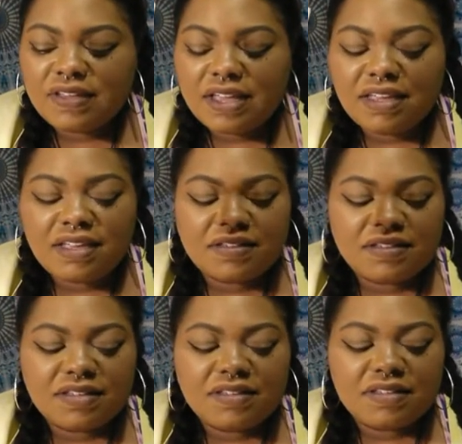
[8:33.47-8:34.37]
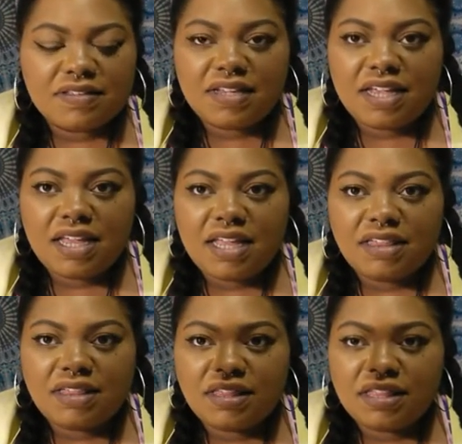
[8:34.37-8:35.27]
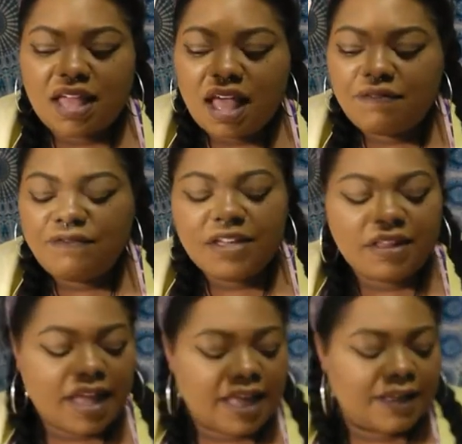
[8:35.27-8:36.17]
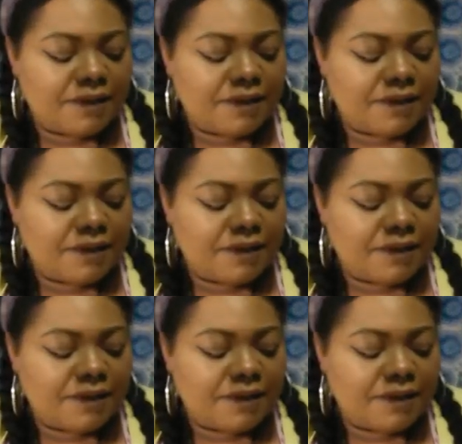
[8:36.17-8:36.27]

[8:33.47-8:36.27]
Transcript: inconsistency I feel like